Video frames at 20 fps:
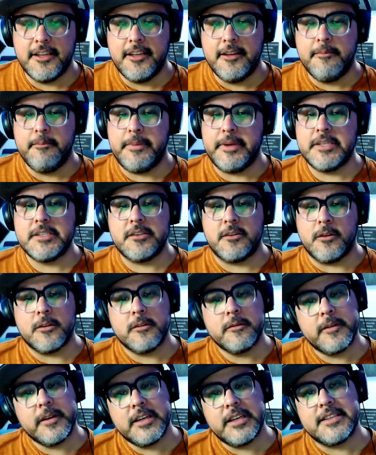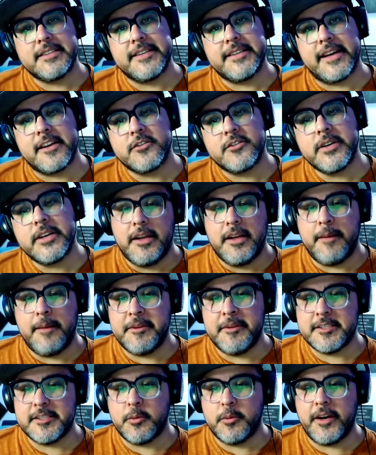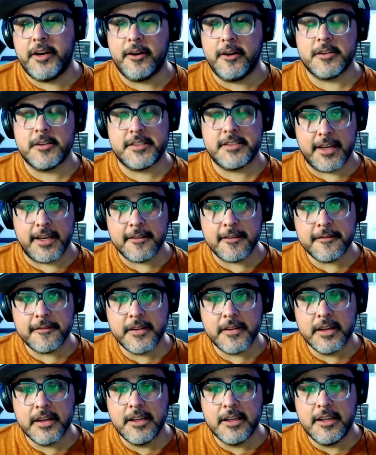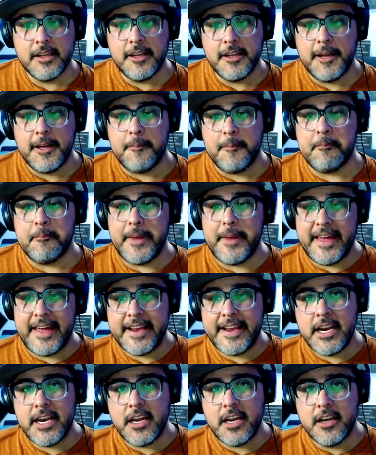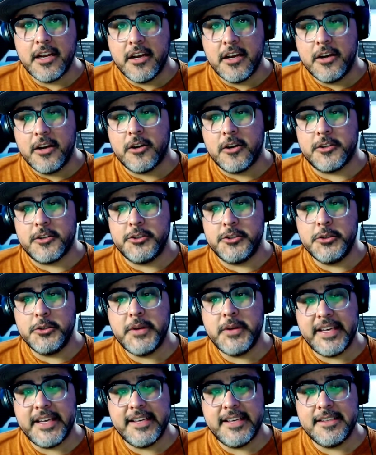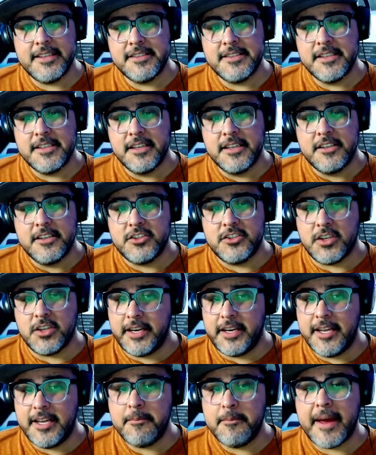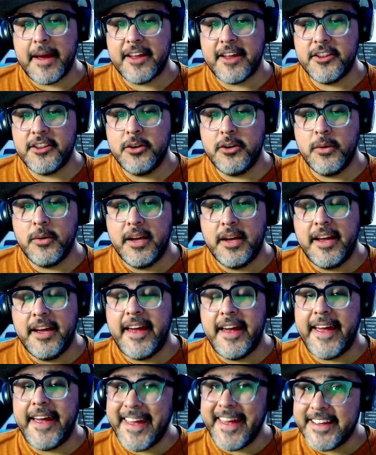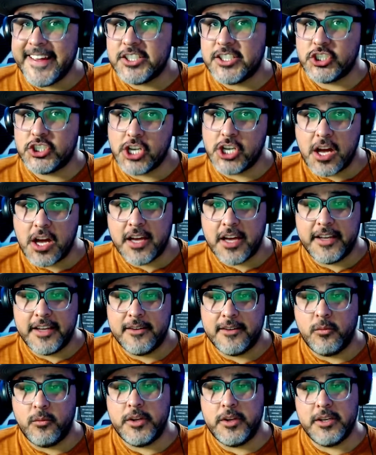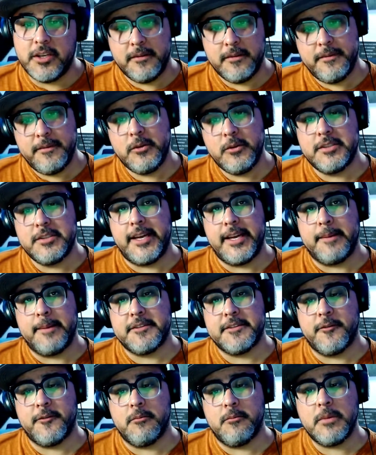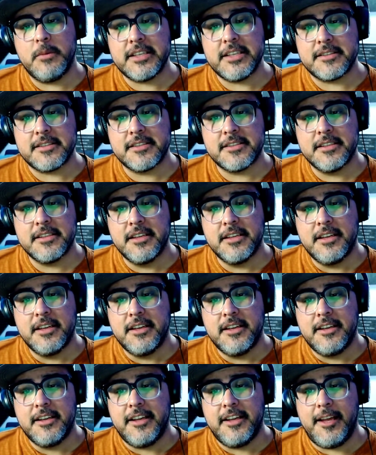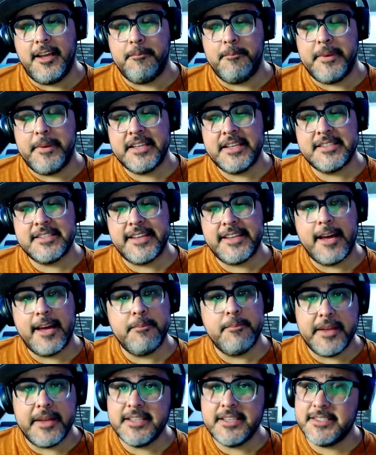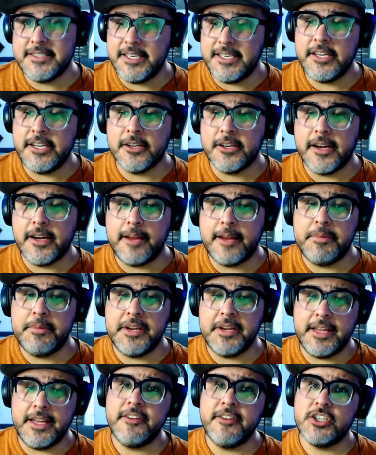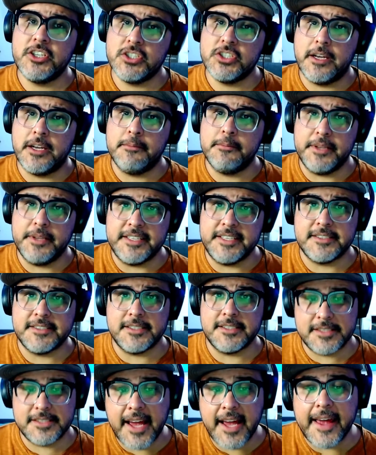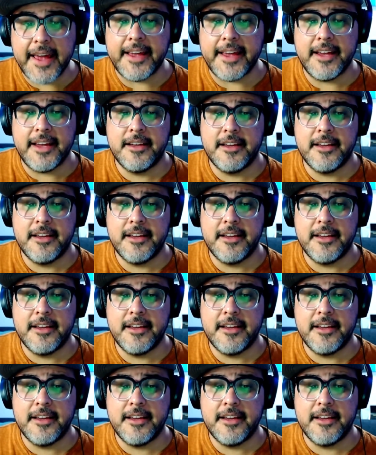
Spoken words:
Ben's girlfriend, Cassandra, had been supporting herself, Ben, her 2 kids, Johnny and Matthew, and Sean with her food stamps for months. And Ben's dad, Ben Sr., had been giving Sean a place to stay.